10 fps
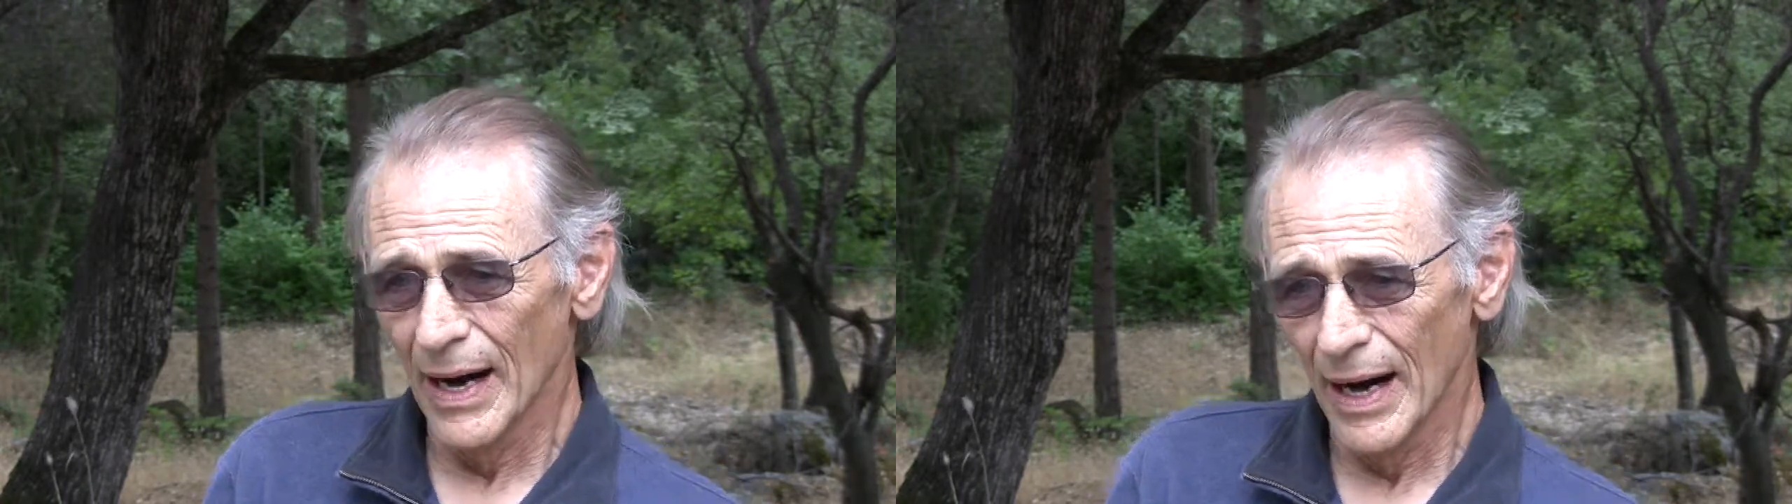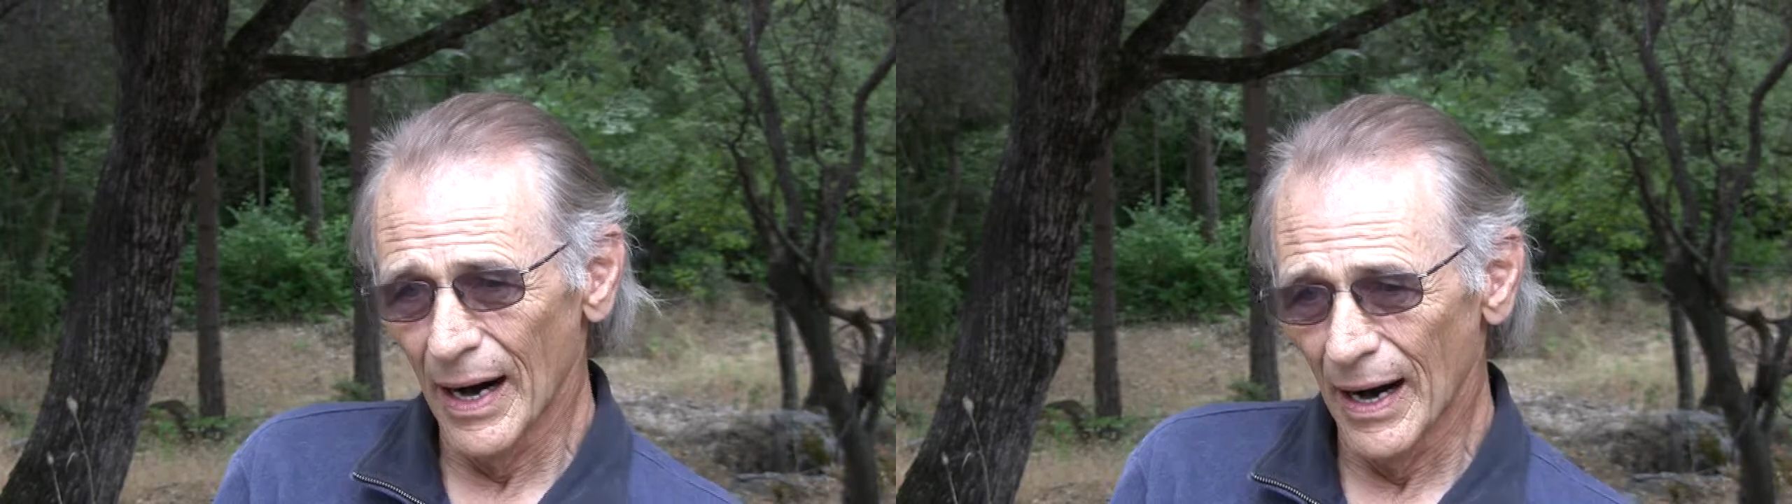
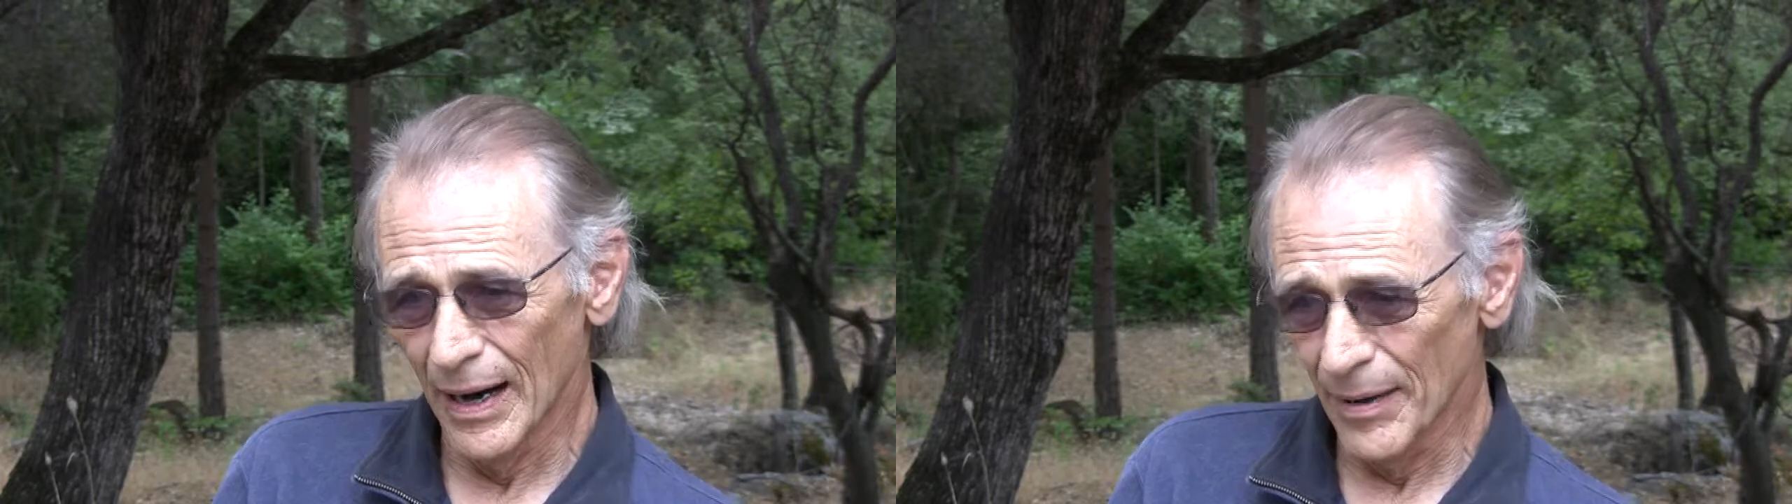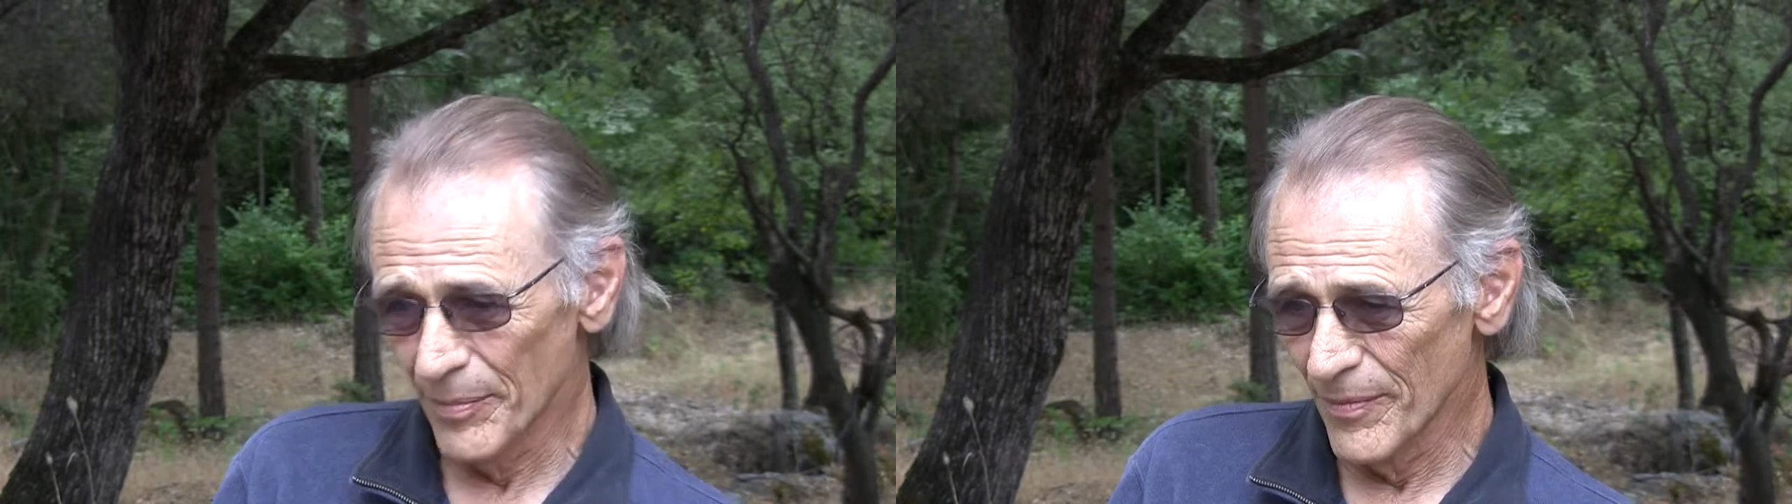
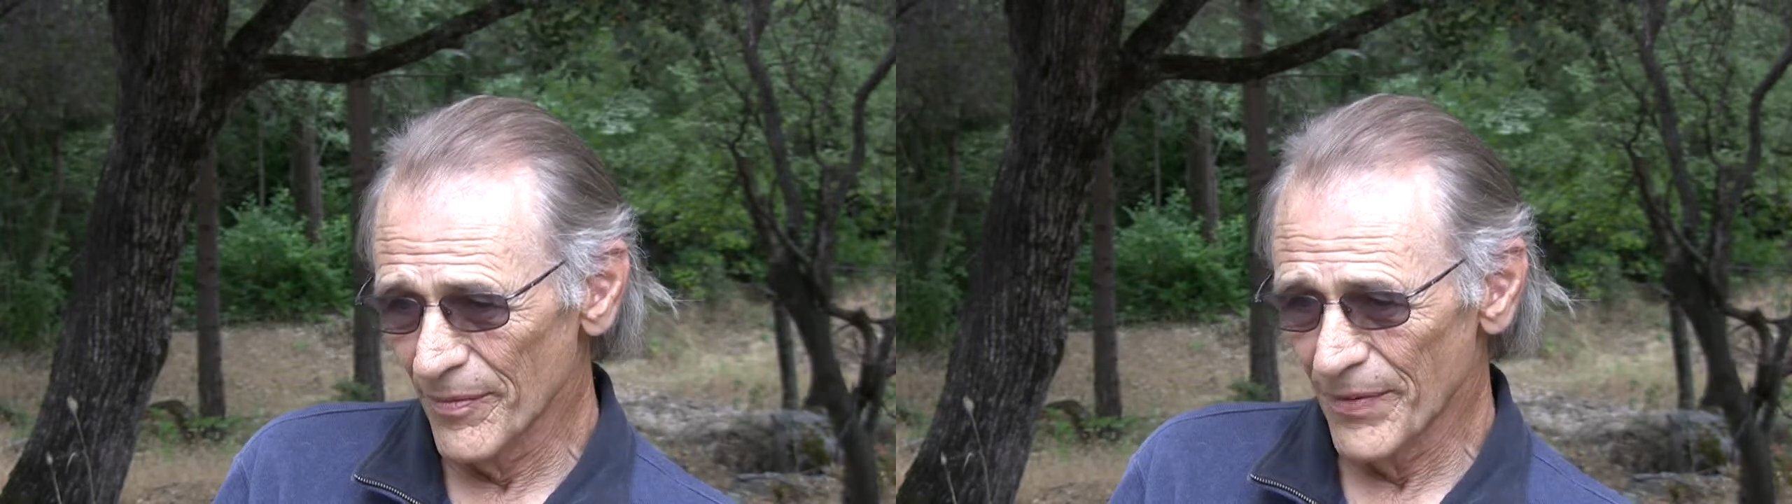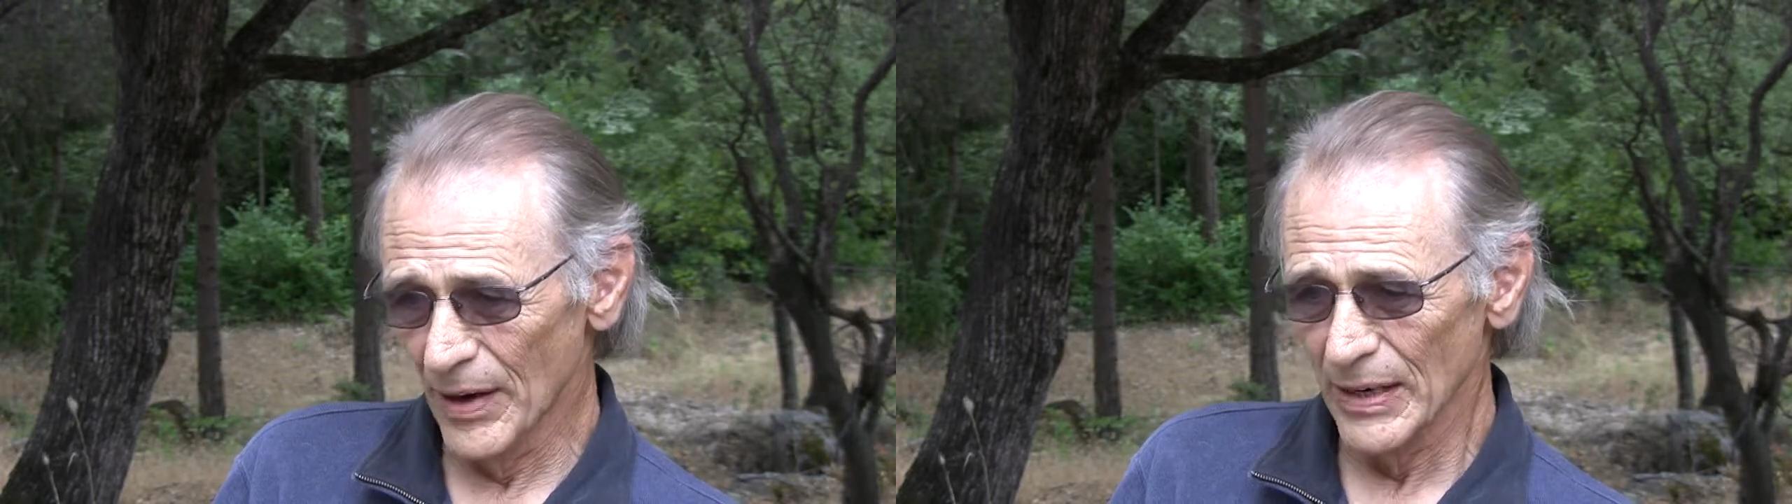
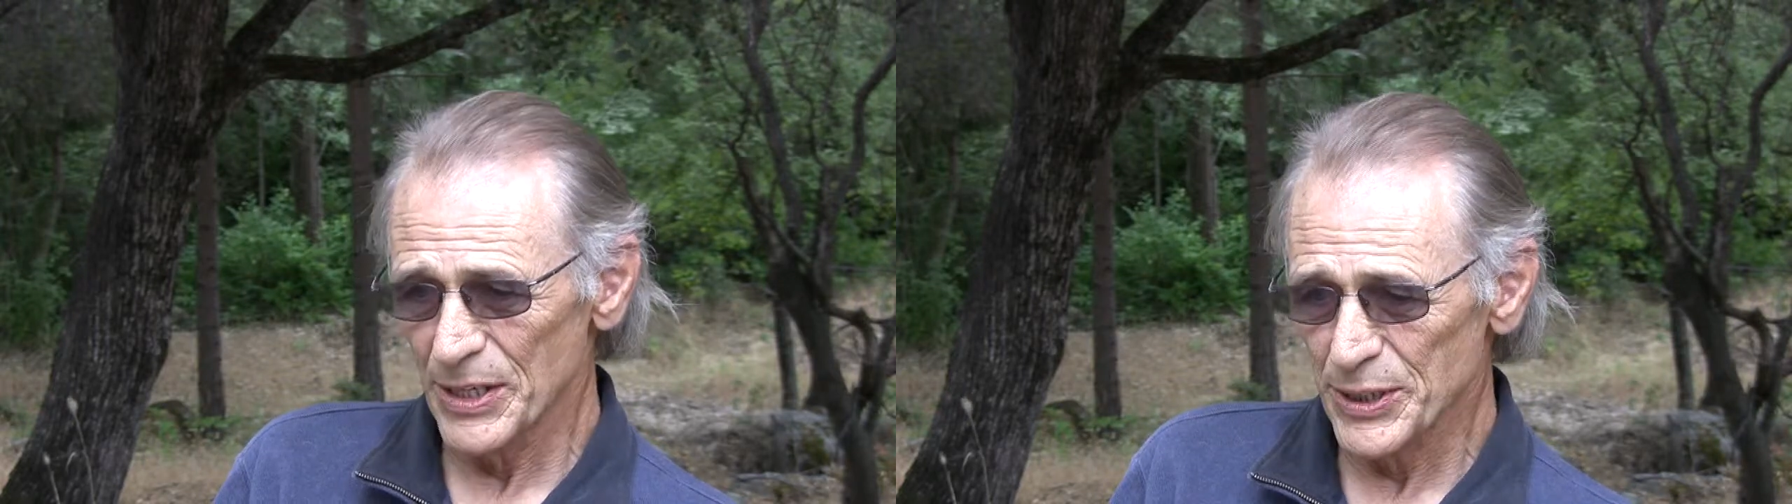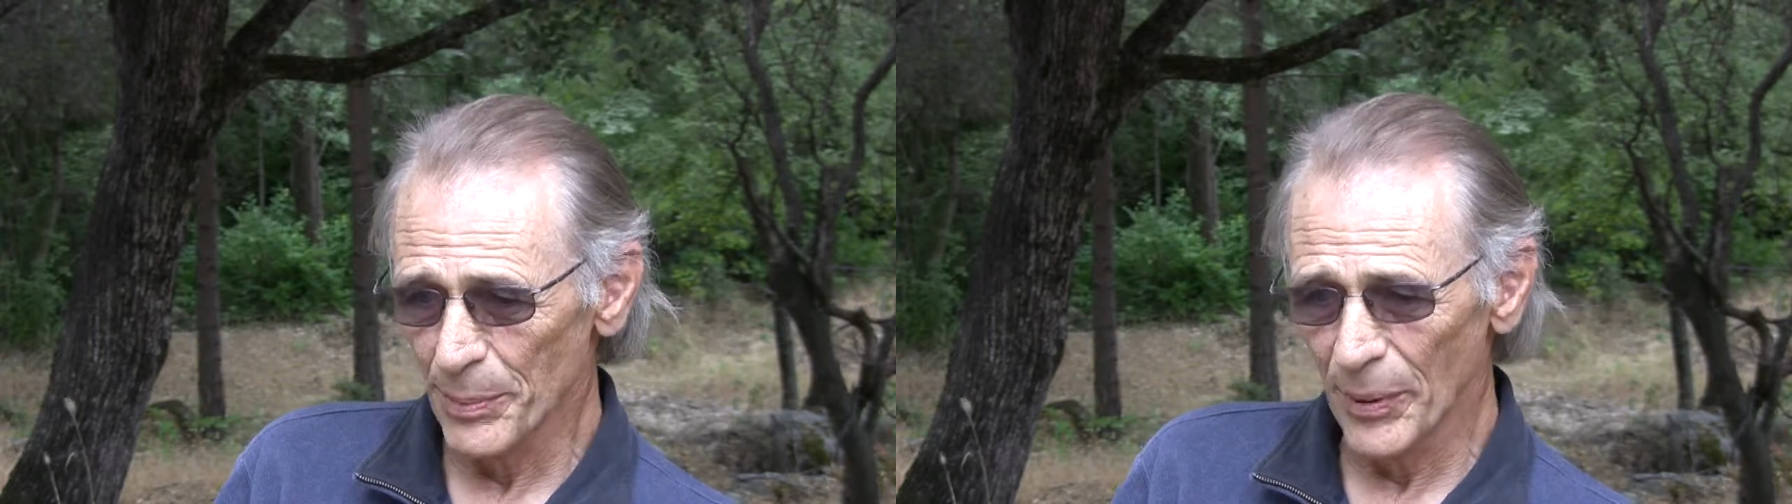Fairly
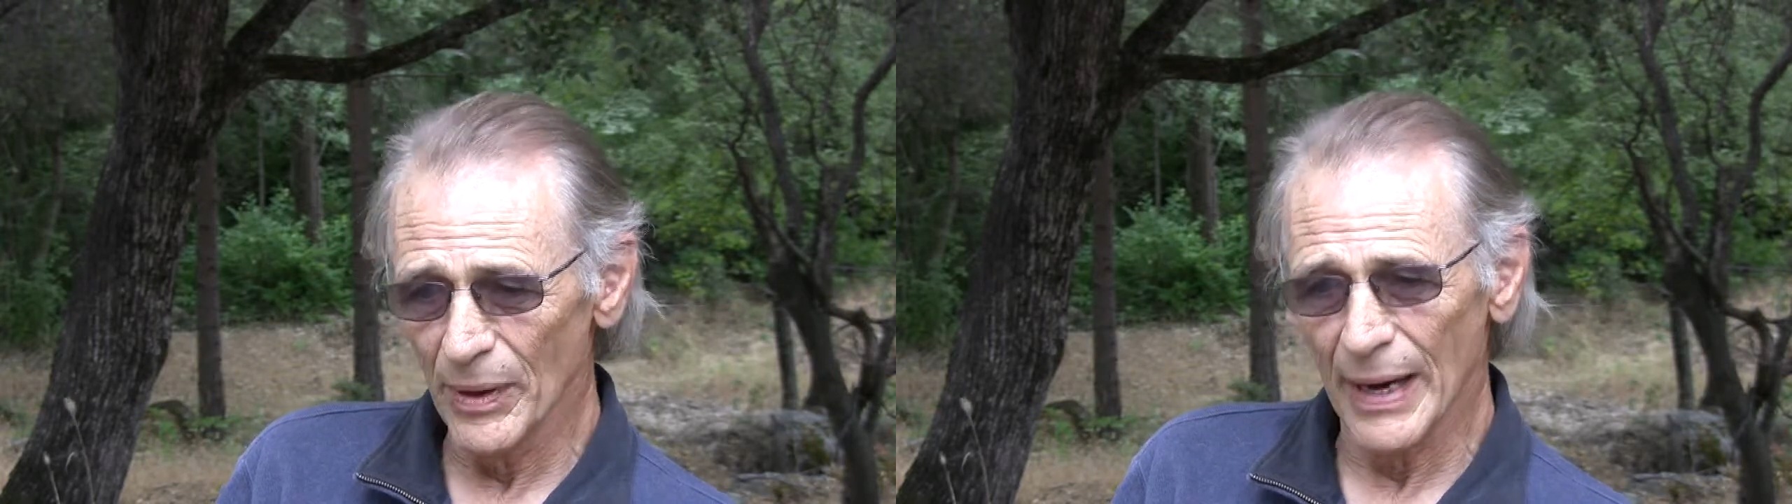simple.